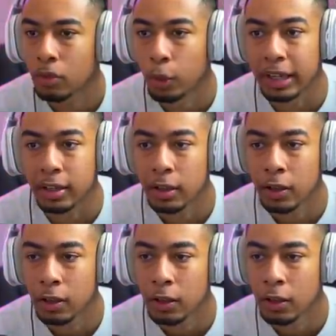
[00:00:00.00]
Wait,
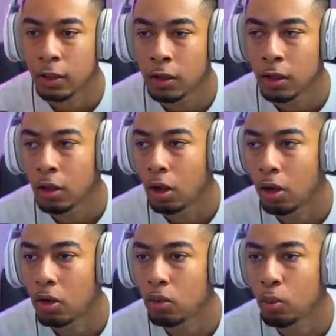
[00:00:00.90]

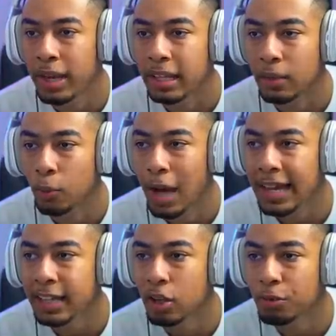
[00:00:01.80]
Oh, wait.
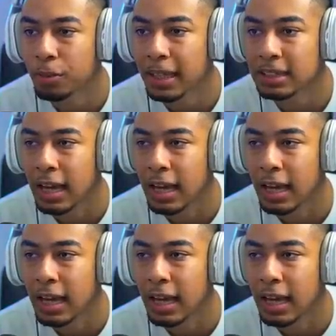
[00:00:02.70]
Why did he come from that